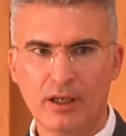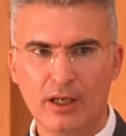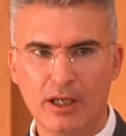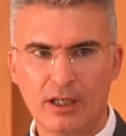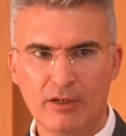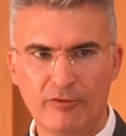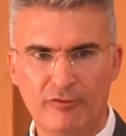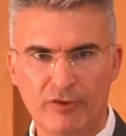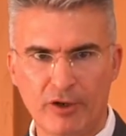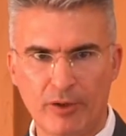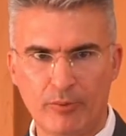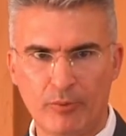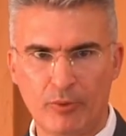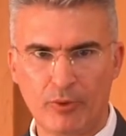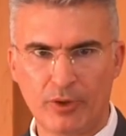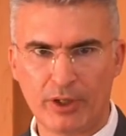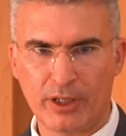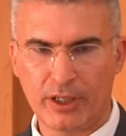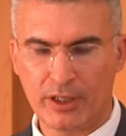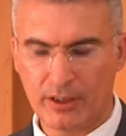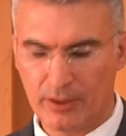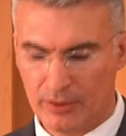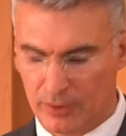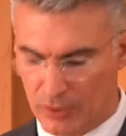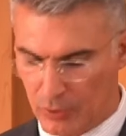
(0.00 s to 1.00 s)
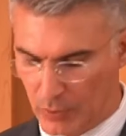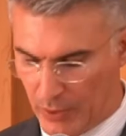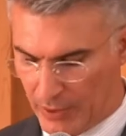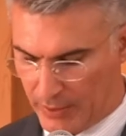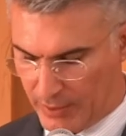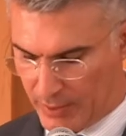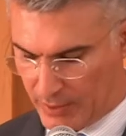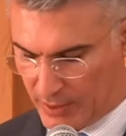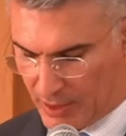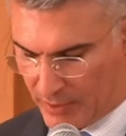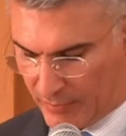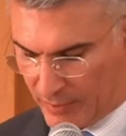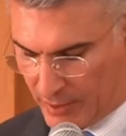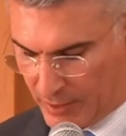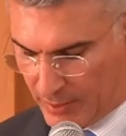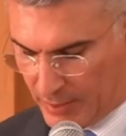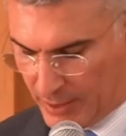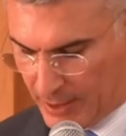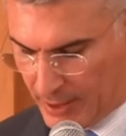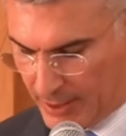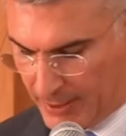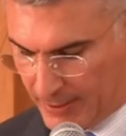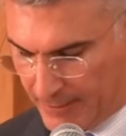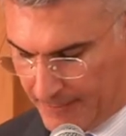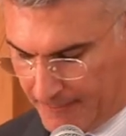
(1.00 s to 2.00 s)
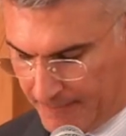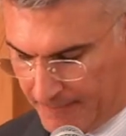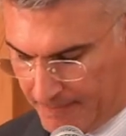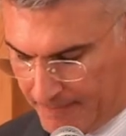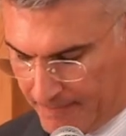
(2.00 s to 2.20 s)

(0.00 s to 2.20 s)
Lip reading: in February 2017.